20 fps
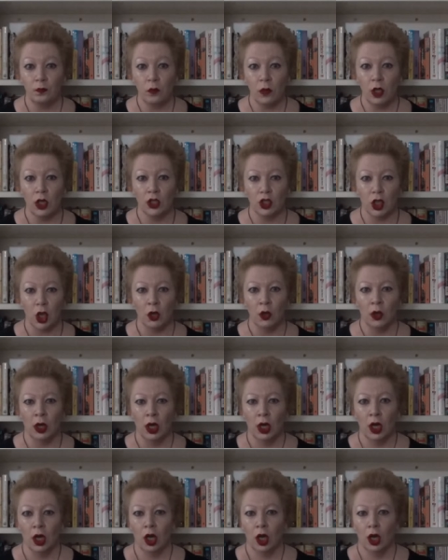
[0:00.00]
So
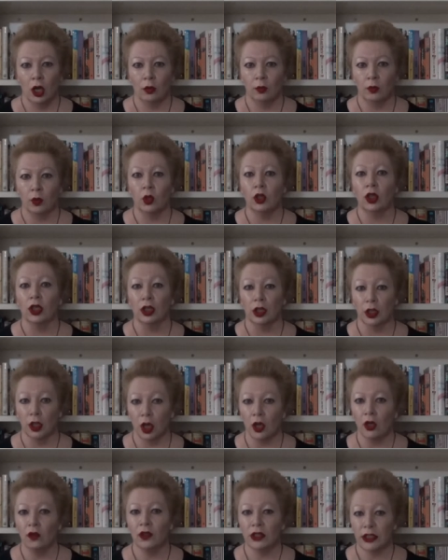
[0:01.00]
put a
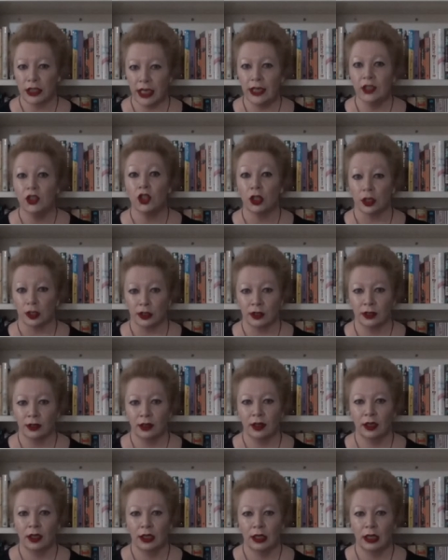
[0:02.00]
lot of attention
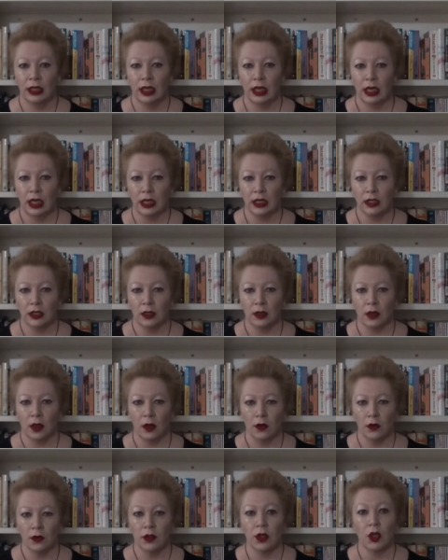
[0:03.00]
into
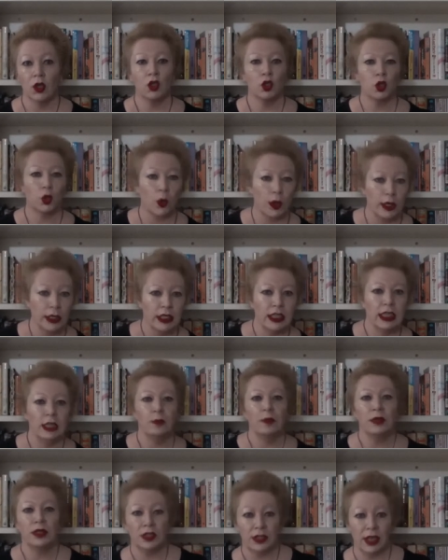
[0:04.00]
those
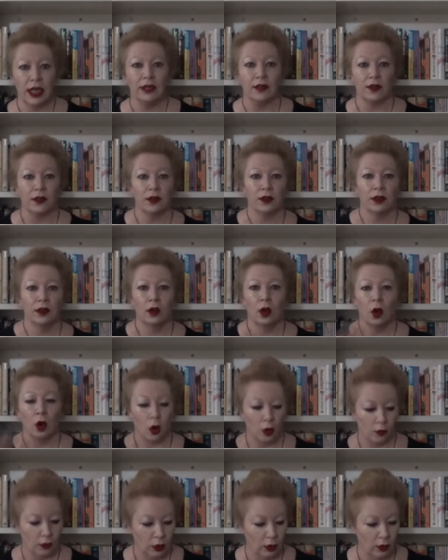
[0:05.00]
20%
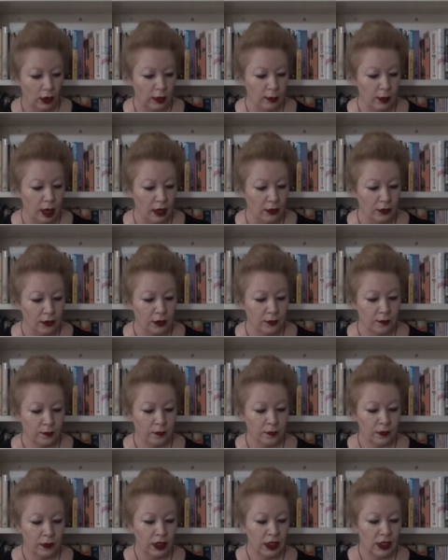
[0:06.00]
of your emails.
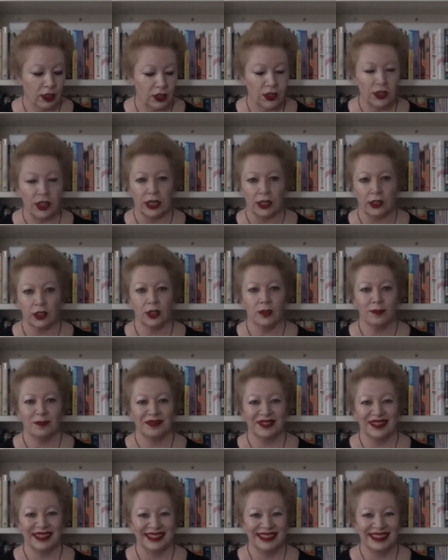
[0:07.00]
6,
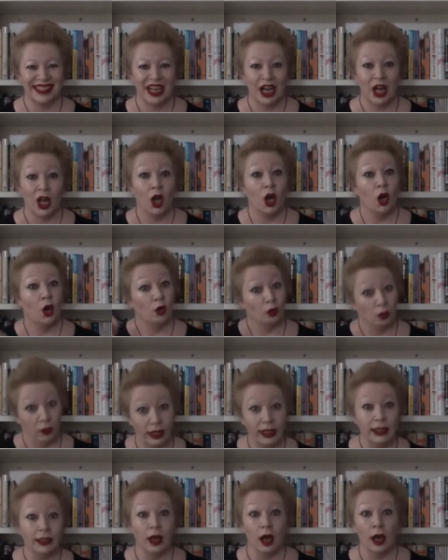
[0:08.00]

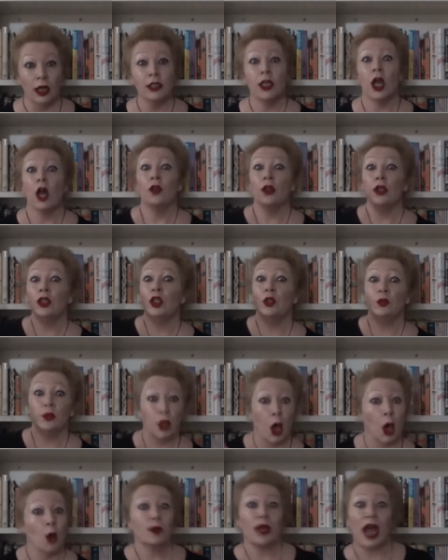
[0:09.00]
realize that you
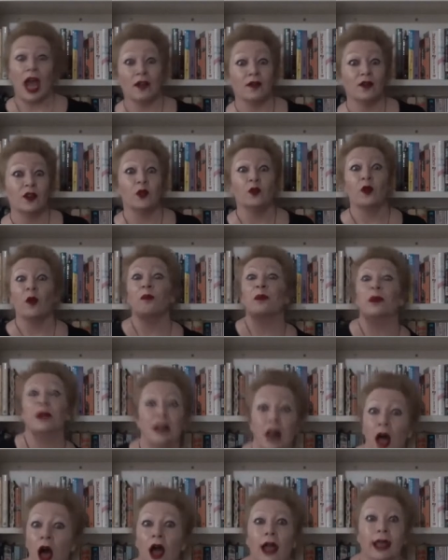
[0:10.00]
don't have to
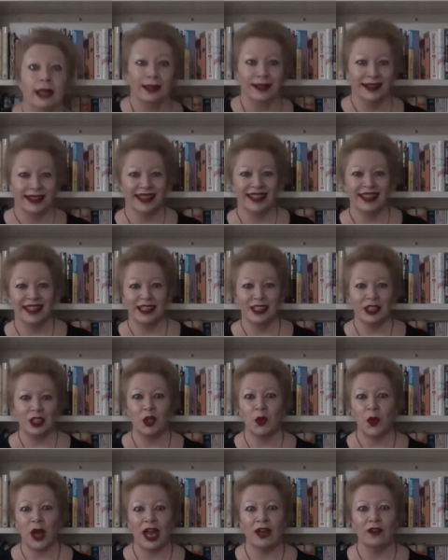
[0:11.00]
reply
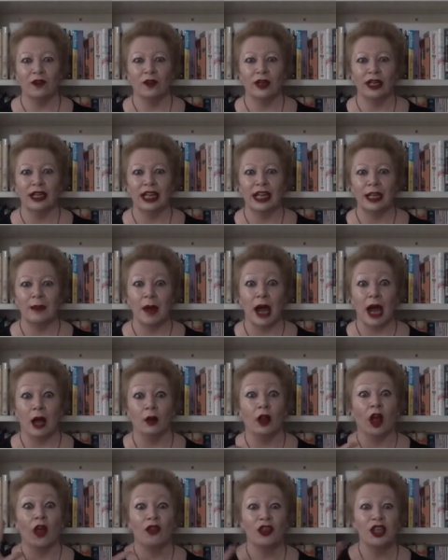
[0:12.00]
to every
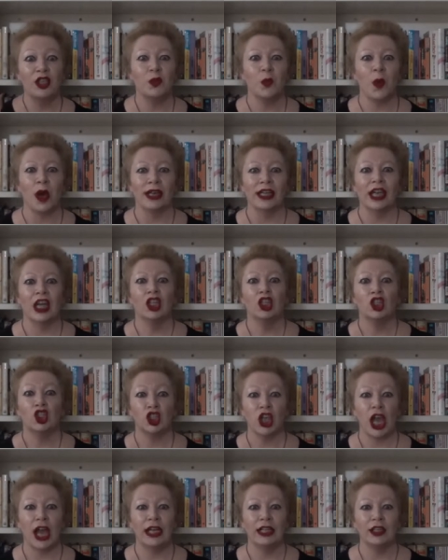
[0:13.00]
email. This one
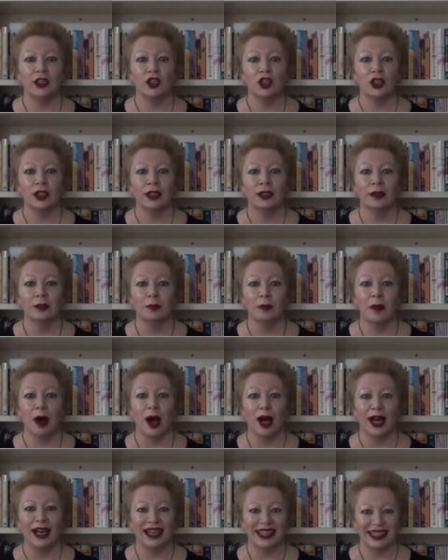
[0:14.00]
changed
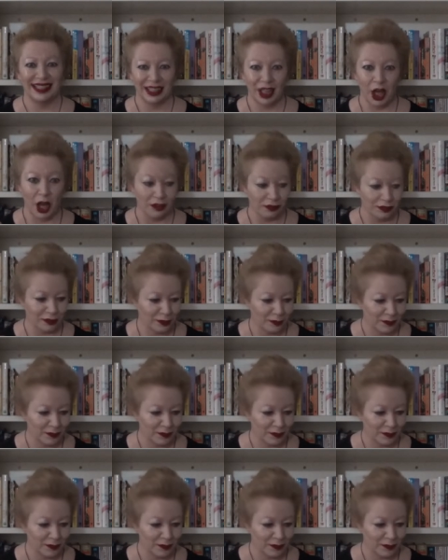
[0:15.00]
my life.